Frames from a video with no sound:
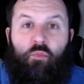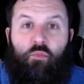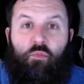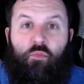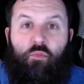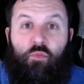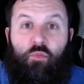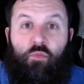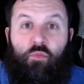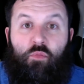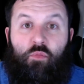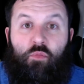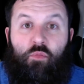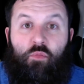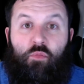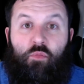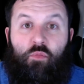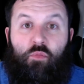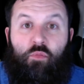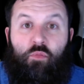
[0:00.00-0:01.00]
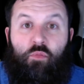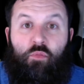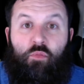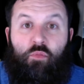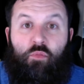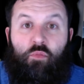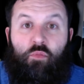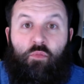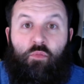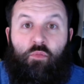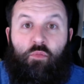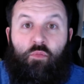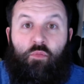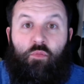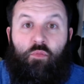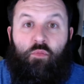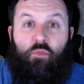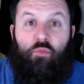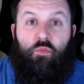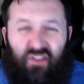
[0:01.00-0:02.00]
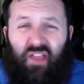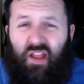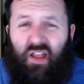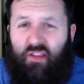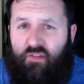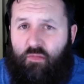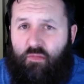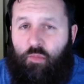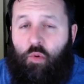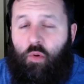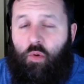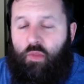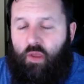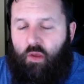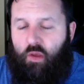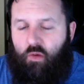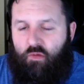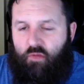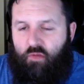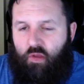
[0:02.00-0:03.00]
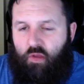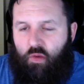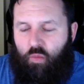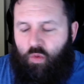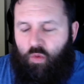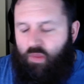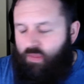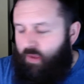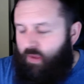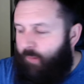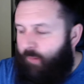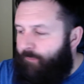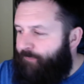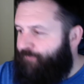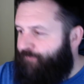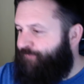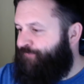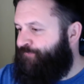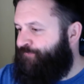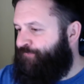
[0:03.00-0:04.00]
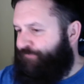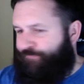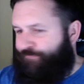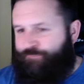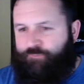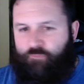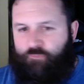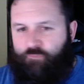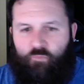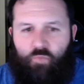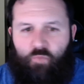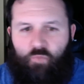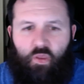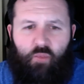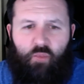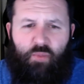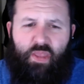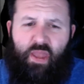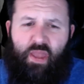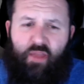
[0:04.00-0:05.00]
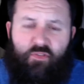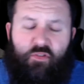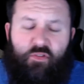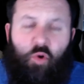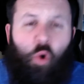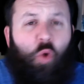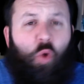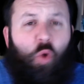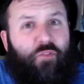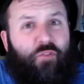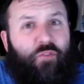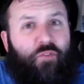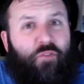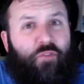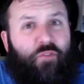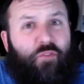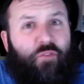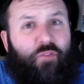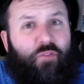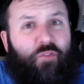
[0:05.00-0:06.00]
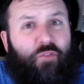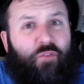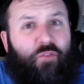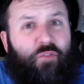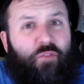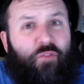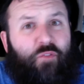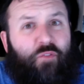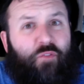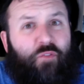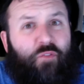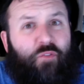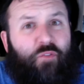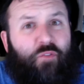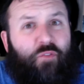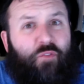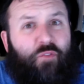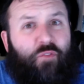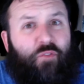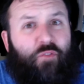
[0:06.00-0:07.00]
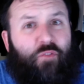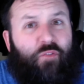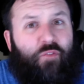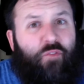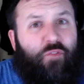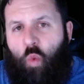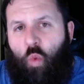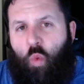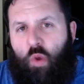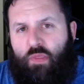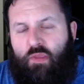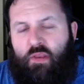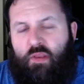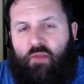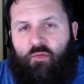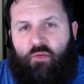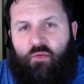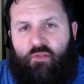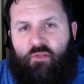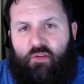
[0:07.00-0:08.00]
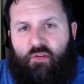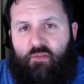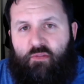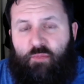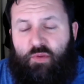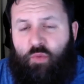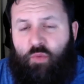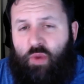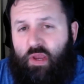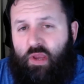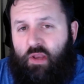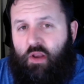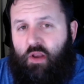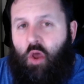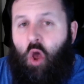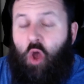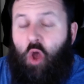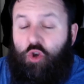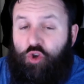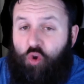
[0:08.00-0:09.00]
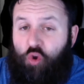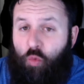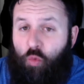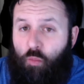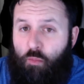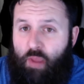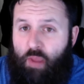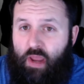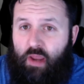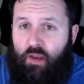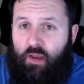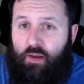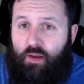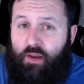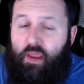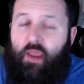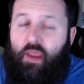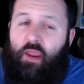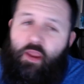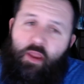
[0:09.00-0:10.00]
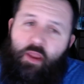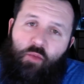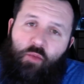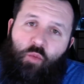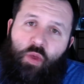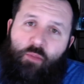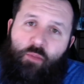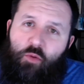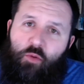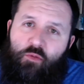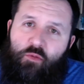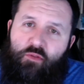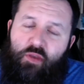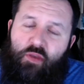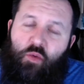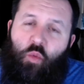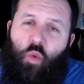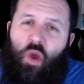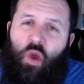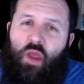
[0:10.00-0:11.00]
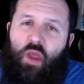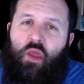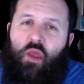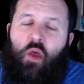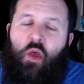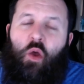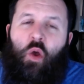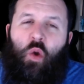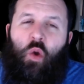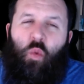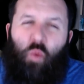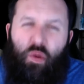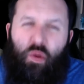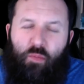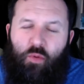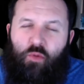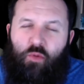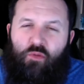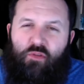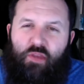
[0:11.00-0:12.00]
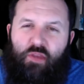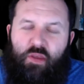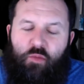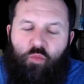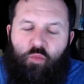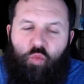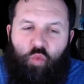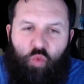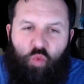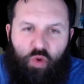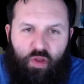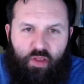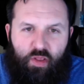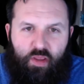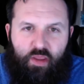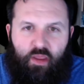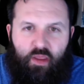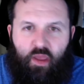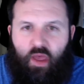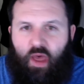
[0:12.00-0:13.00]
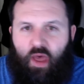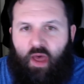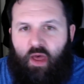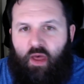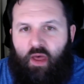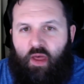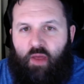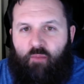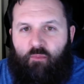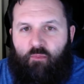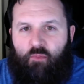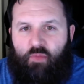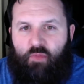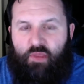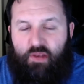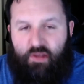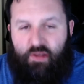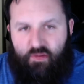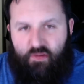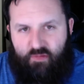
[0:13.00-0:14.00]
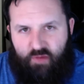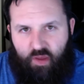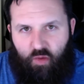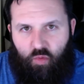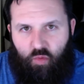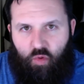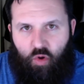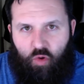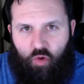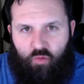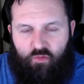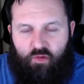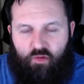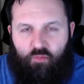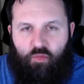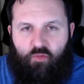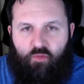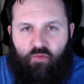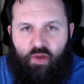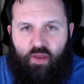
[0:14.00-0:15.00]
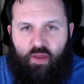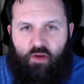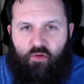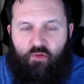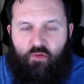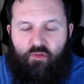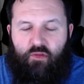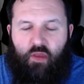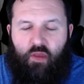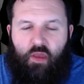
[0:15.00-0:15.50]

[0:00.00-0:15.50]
you essentially get what you pay for. And there's a lot of support that goes along with it. But yeah, so hopefully that makes sense on what the difference is between a domain and web hosting, and why web hosting really, the discount hosting providers